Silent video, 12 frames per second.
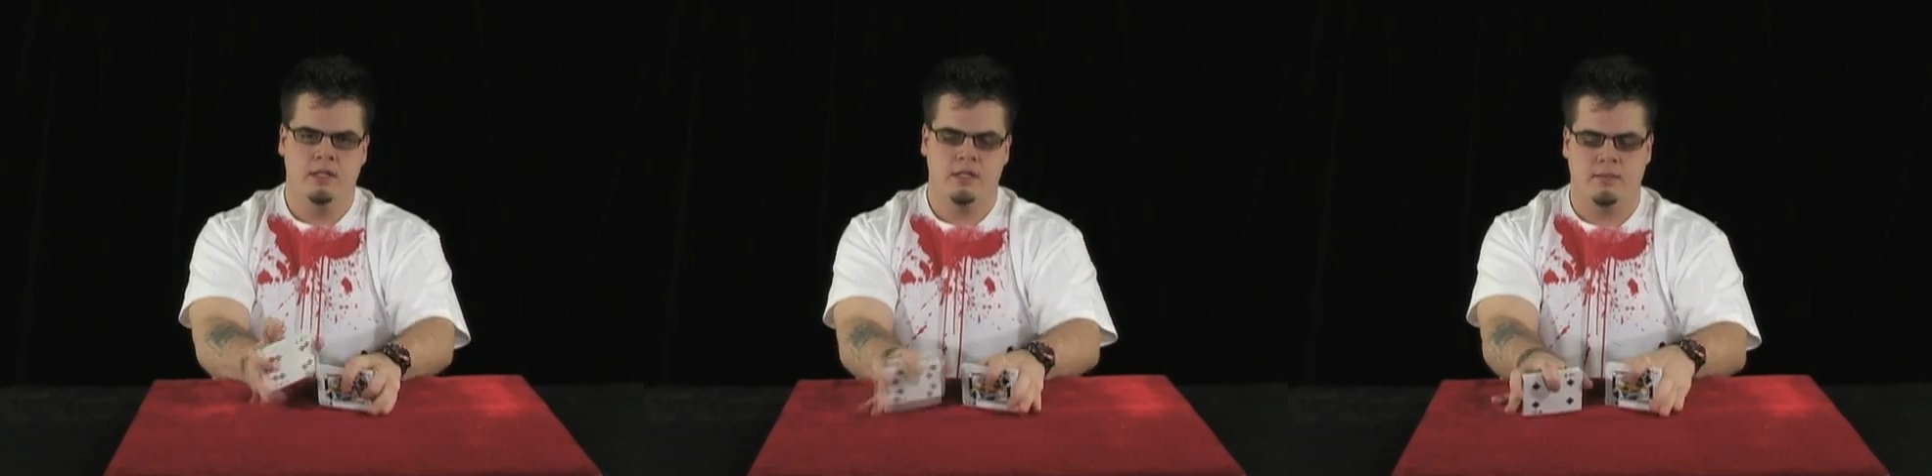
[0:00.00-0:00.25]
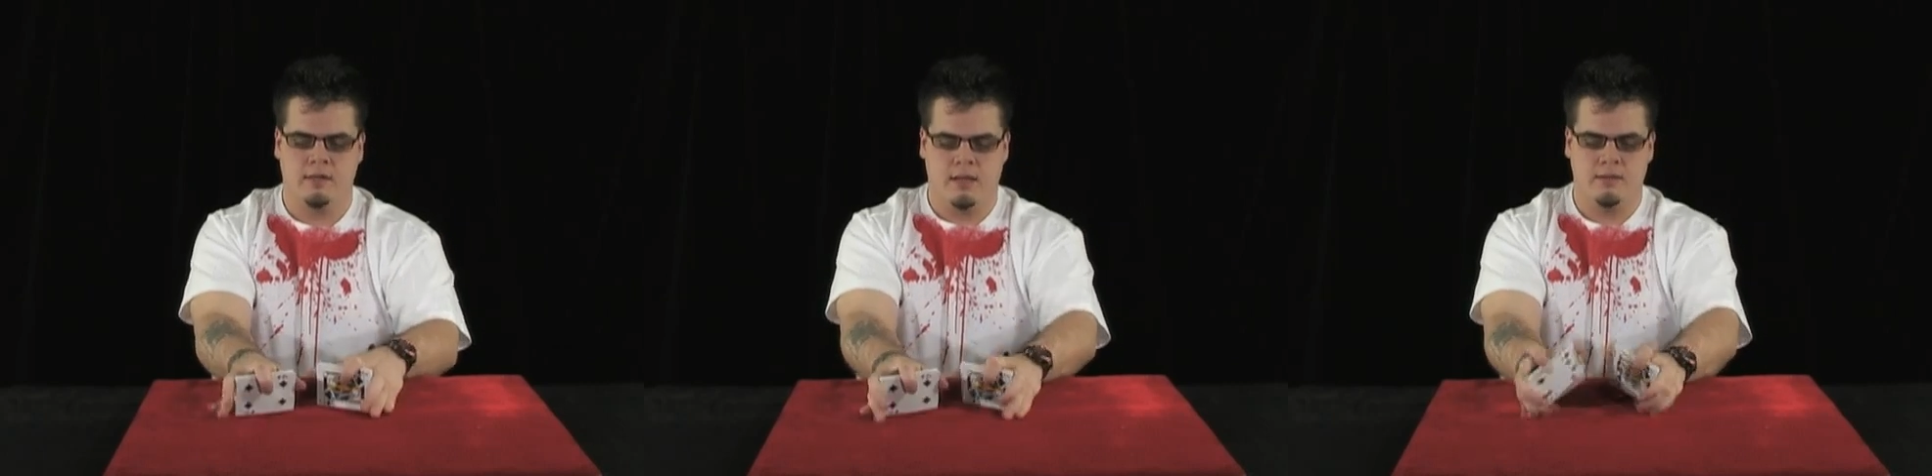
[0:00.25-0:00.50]

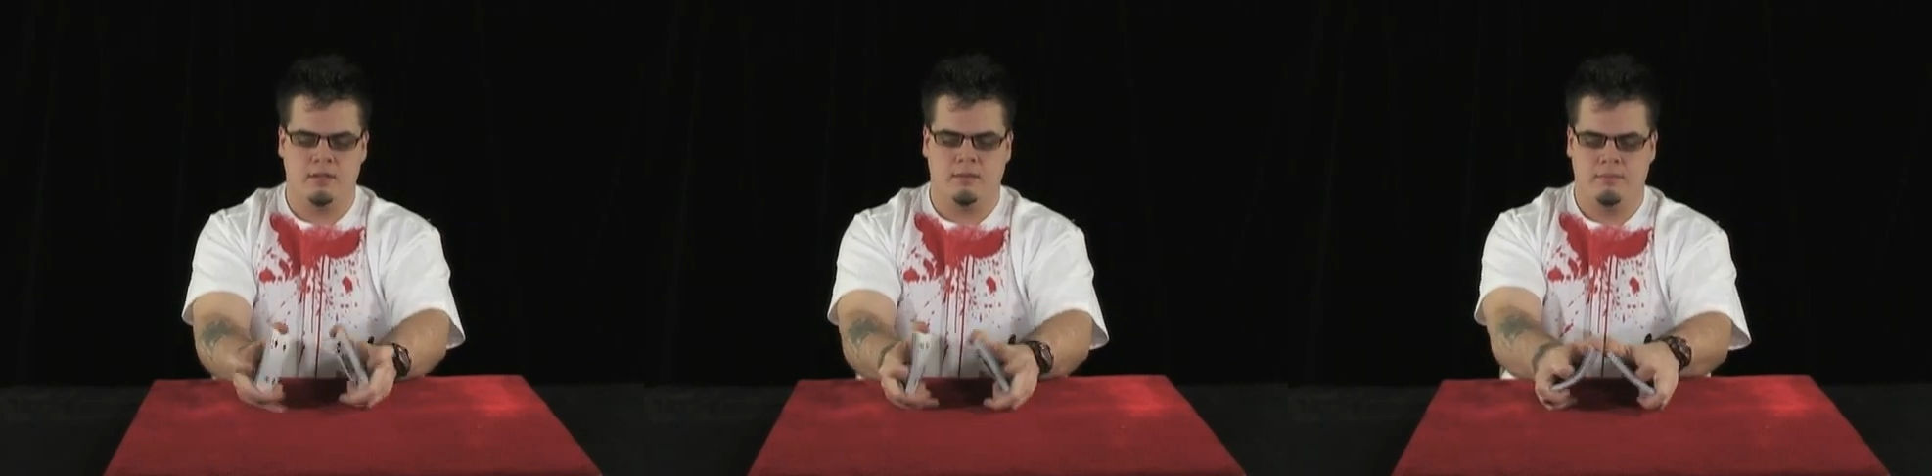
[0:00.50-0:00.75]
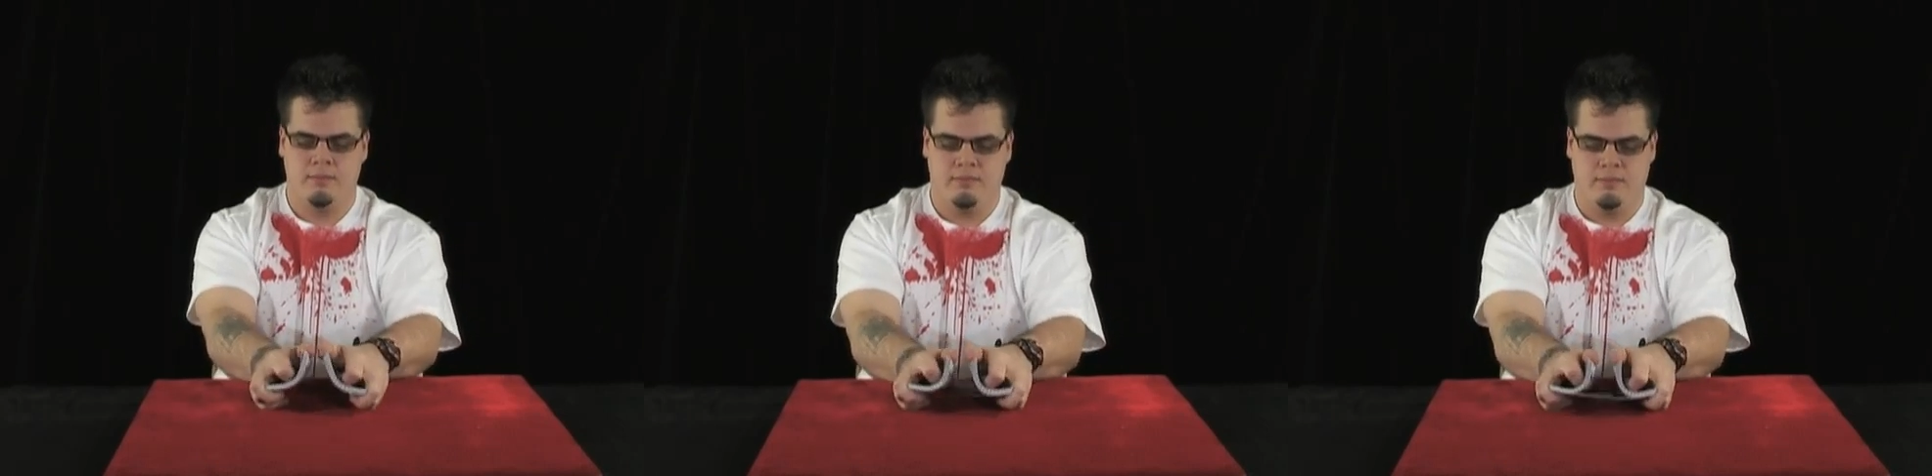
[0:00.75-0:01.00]
Sometimes
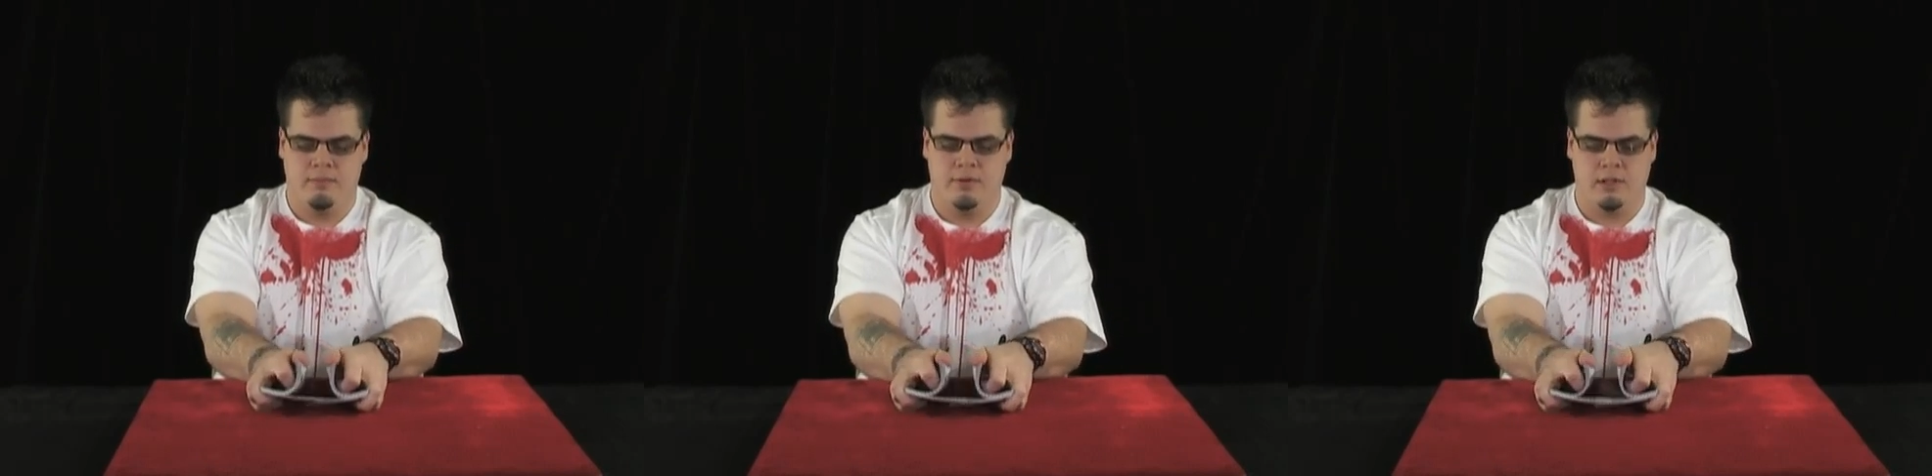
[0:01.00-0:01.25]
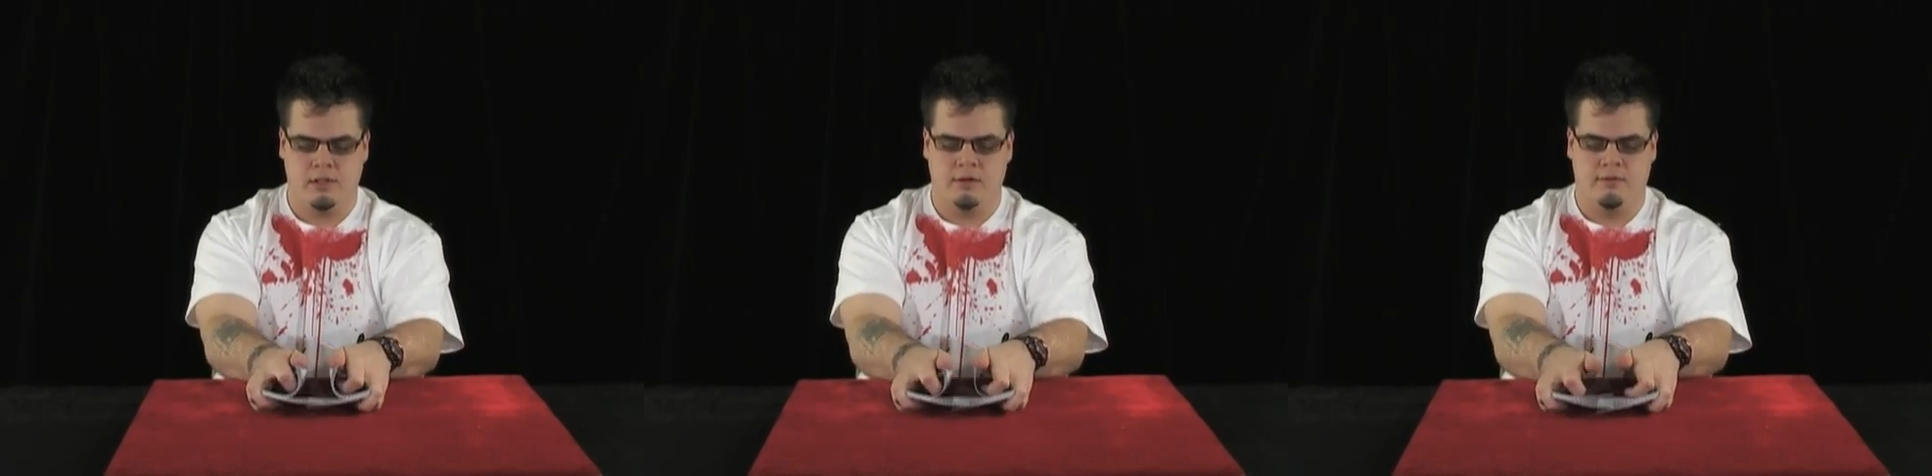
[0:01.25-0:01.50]
they'll
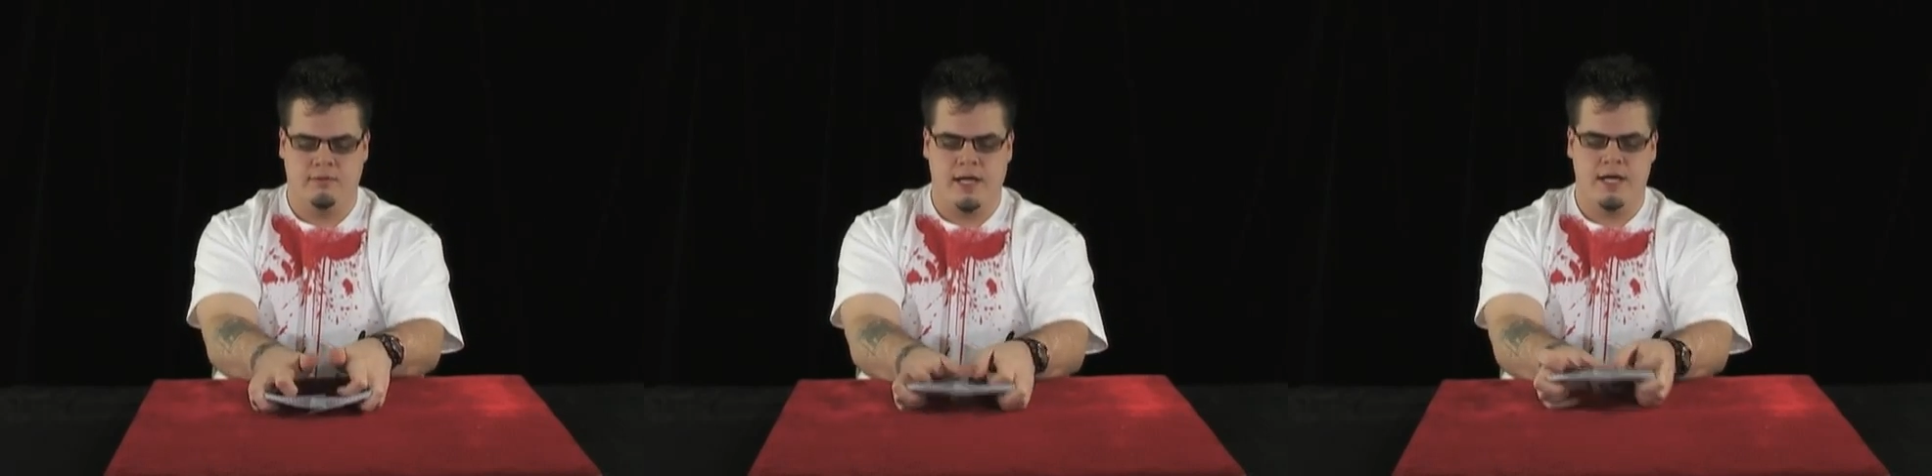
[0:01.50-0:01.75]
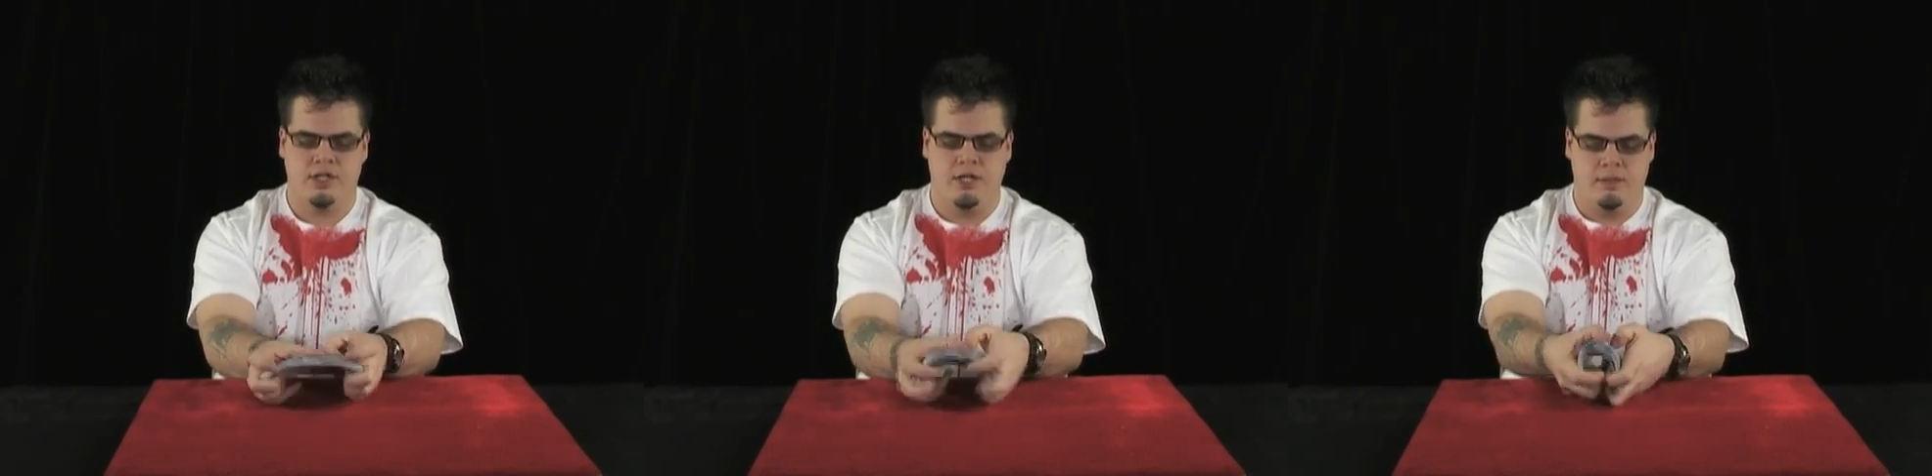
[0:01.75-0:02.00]
put a little
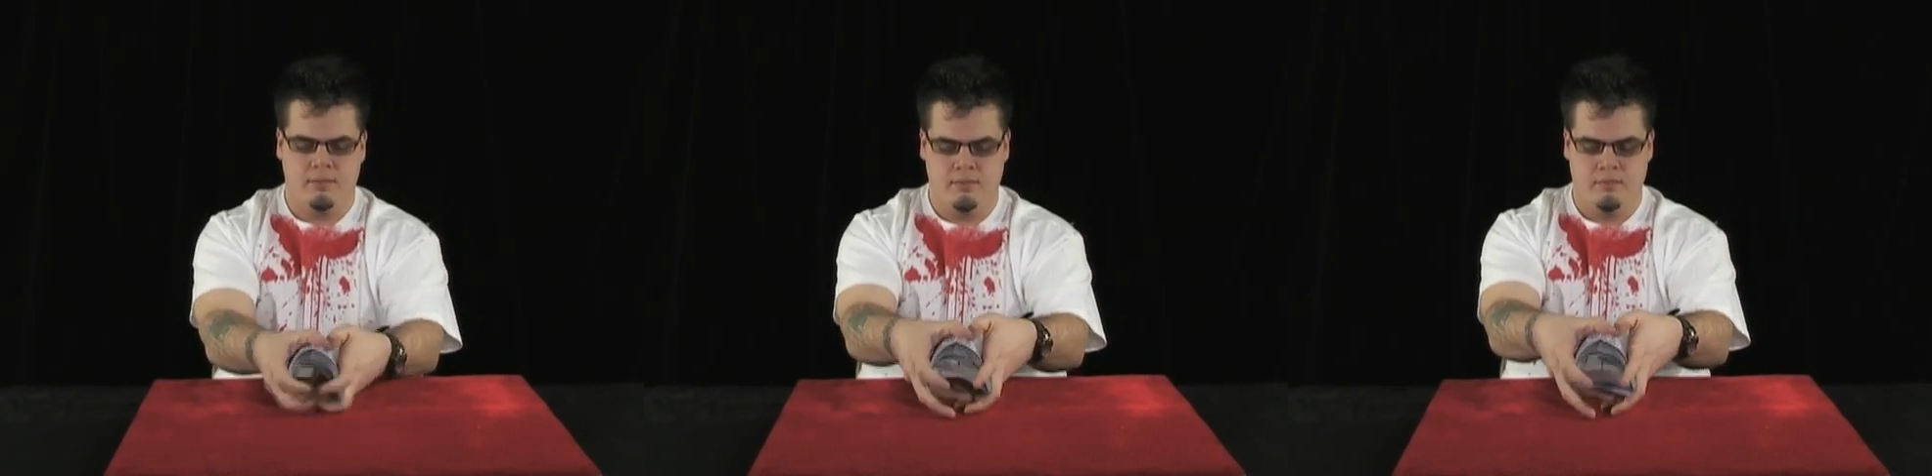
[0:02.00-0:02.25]
flashy